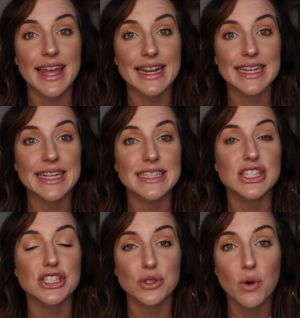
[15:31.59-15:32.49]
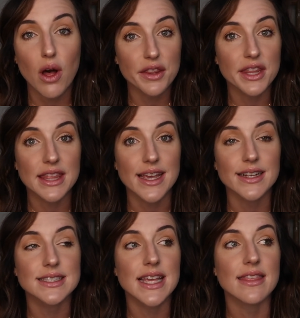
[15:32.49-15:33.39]
I need to do all the
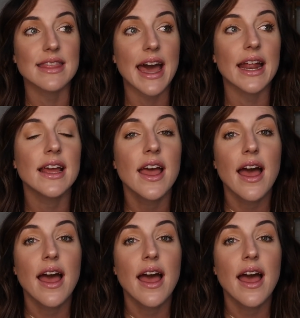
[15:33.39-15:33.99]
things and that